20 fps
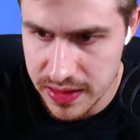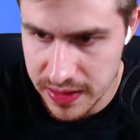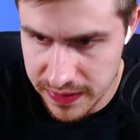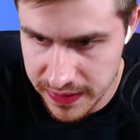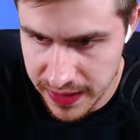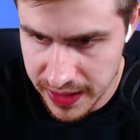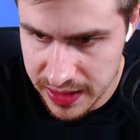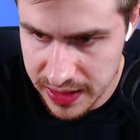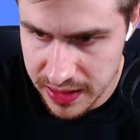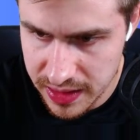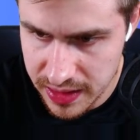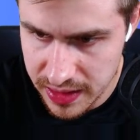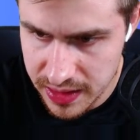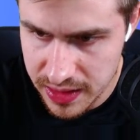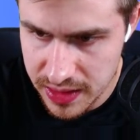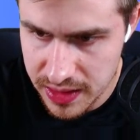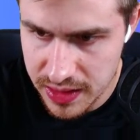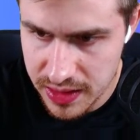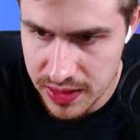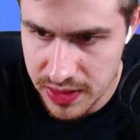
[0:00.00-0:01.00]
then
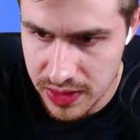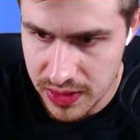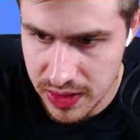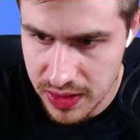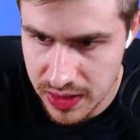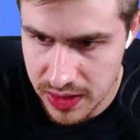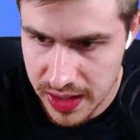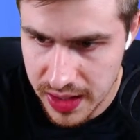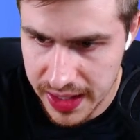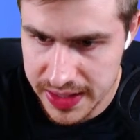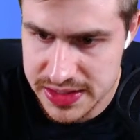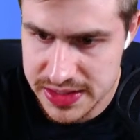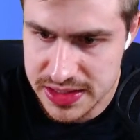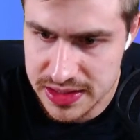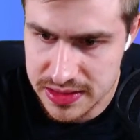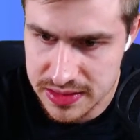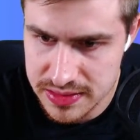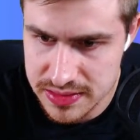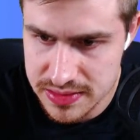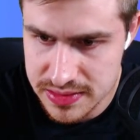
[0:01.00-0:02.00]

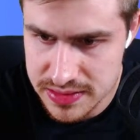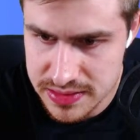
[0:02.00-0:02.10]
Hasten.